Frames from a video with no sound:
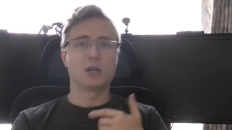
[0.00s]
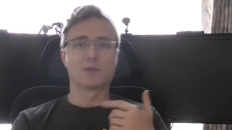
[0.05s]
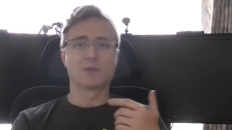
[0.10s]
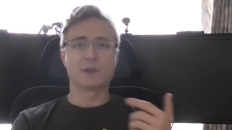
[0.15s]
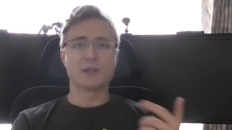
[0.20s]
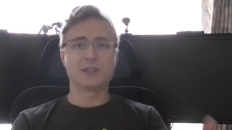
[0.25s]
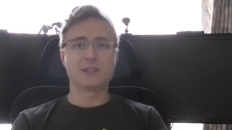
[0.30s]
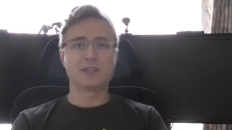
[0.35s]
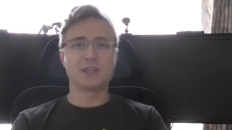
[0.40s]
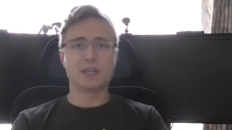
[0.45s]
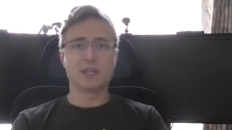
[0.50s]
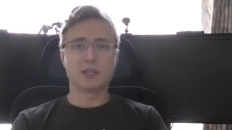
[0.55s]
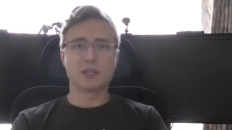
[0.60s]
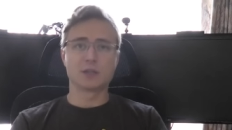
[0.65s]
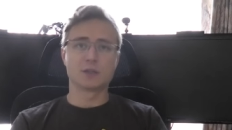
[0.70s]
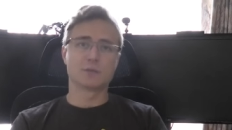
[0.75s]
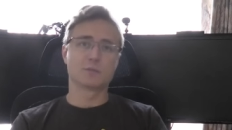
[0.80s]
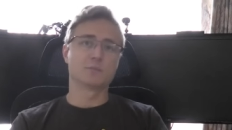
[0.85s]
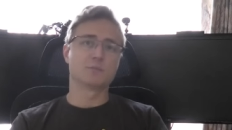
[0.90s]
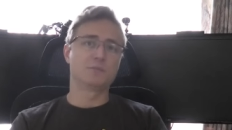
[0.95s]
racing
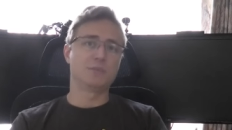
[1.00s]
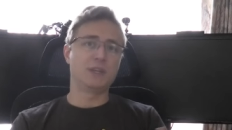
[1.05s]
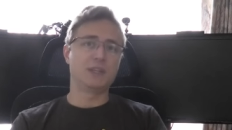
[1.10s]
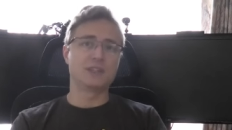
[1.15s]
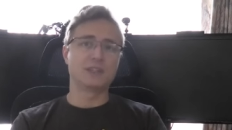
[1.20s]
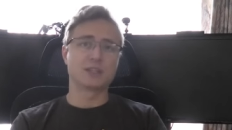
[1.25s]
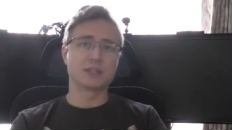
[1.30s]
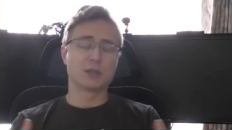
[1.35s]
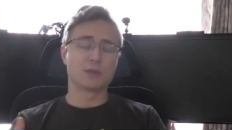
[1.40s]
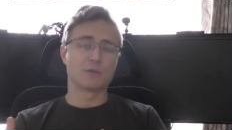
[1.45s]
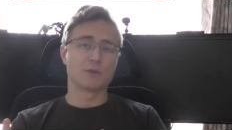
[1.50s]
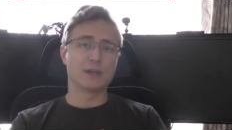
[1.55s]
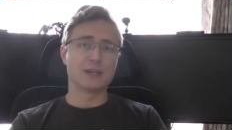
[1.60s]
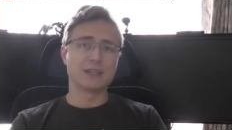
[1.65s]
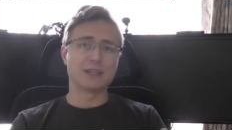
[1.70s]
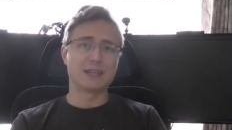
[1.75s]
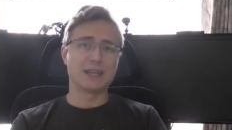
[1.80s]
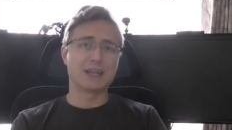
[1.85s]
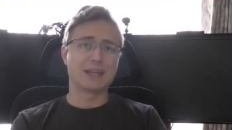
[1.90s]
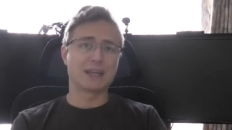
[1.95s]
basically rig
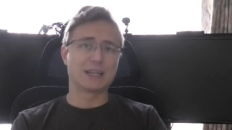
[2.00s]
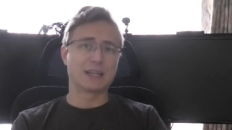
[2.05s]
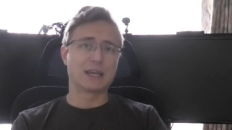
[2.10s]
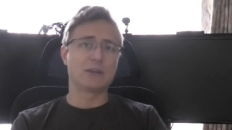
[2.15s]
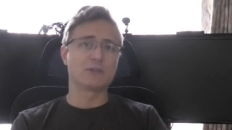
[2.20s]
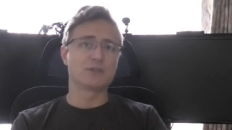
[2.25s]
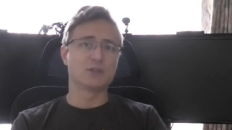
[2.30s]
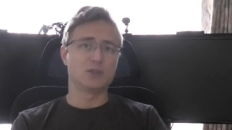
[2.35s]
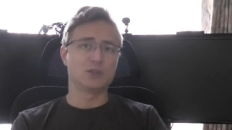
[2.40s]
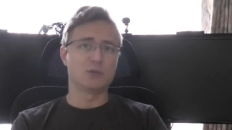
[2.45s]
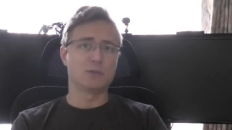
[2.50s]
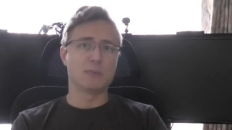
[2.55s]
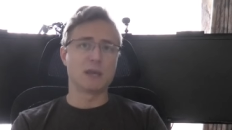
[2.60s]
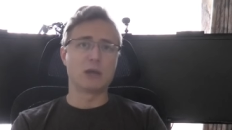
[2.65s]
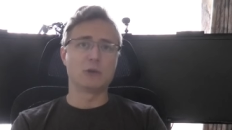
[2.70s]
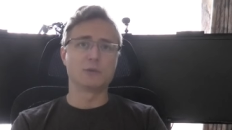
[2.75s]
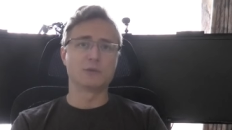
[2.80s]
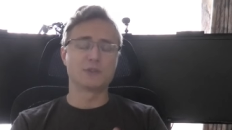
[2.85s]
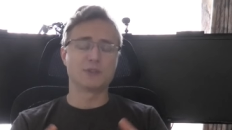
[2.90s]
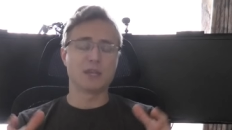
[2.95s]
that allows you to
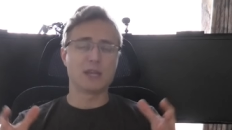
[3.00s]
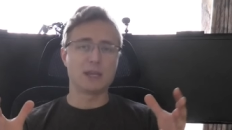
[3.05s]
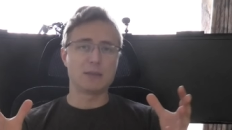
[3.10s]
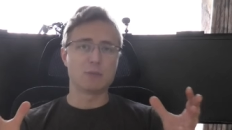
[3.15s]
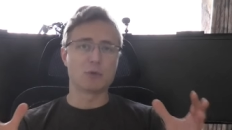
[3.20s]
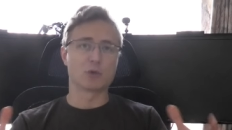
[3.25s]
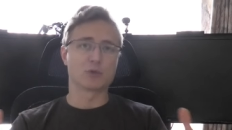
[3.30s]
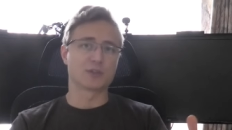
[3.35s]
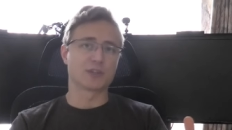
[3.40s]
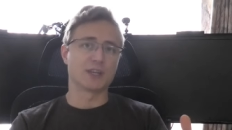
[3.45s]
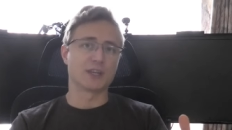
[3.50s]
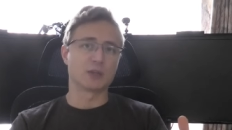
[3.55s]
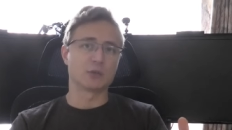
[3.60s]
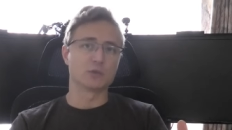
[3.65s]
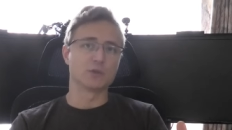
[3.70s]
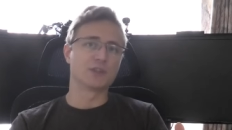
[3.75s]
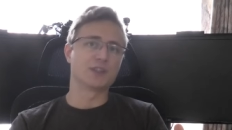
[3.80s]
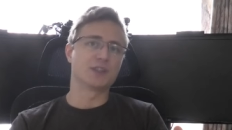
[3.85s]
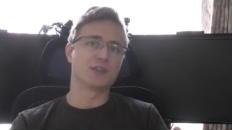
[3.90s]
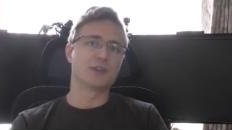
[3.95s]
mount a
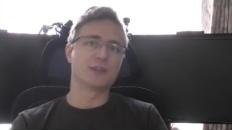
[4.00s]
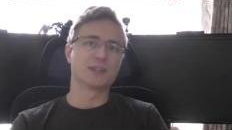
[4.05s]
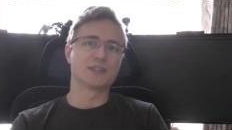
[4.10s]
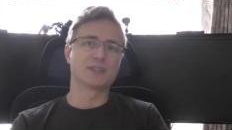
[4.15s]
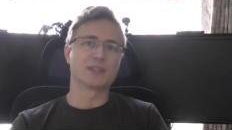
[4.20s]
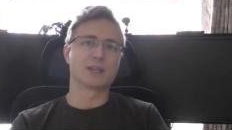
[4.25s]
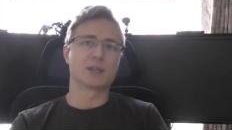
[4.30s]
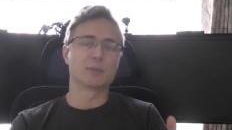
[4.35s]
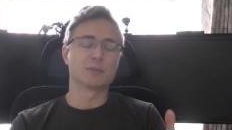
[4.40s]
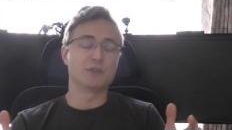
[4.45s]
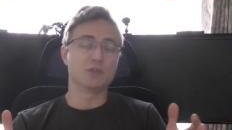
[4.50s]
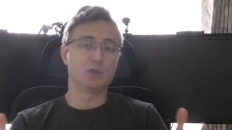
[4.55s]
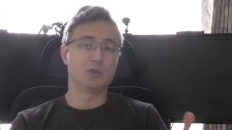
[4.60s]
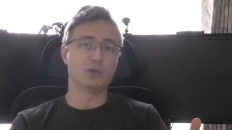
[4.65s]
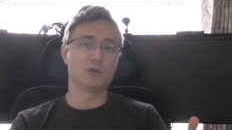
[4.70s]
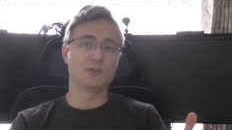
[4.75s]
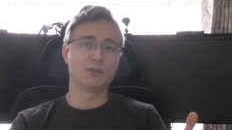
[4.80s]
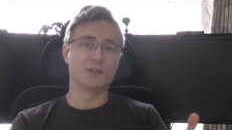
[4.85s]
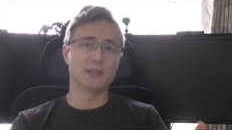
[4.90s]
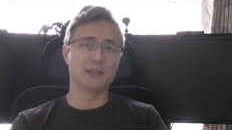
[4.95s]
motorcycle steering setup to
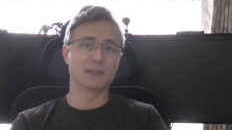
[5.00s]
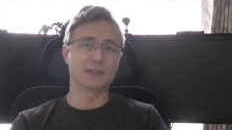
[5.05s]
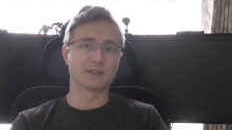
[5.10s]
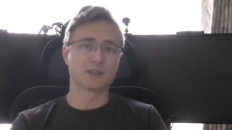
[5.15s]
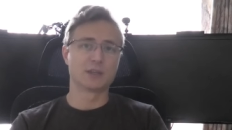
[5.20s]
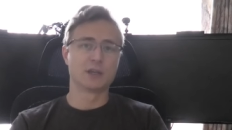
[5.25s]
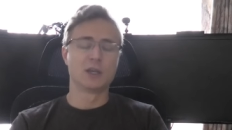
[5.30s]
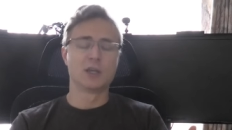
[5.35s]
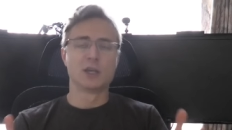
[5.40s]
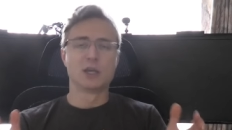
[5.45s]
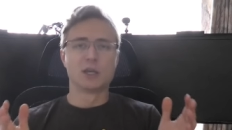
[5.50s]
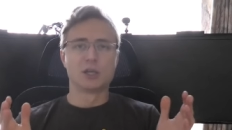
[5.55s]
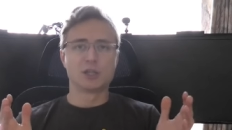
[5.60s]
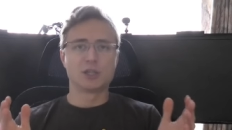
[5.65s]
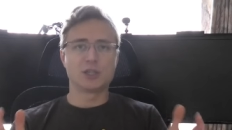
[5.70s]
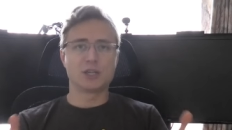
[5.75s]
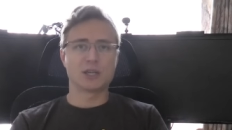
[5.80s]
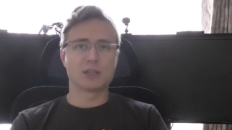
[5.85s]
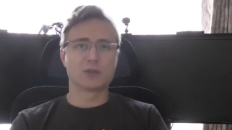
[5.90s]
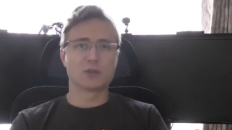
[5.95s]
your desk.
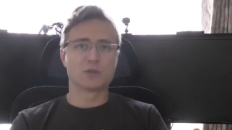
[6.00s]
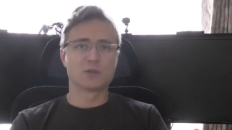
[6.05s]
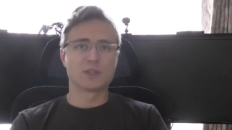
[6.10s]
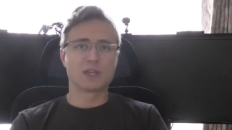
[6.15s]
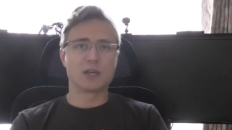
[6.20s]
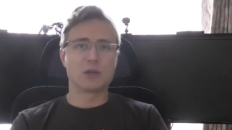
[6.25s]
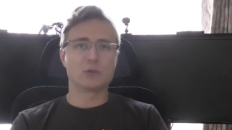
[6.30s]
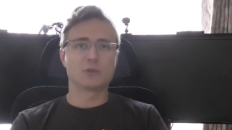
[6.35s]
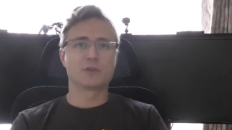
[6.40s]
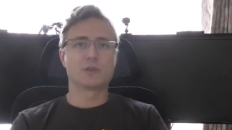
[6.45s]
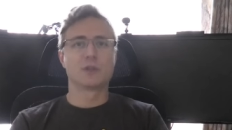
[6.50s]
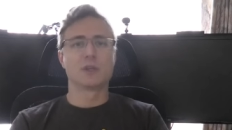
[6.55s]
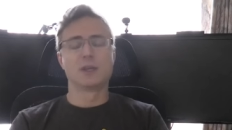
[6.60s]
Check those out.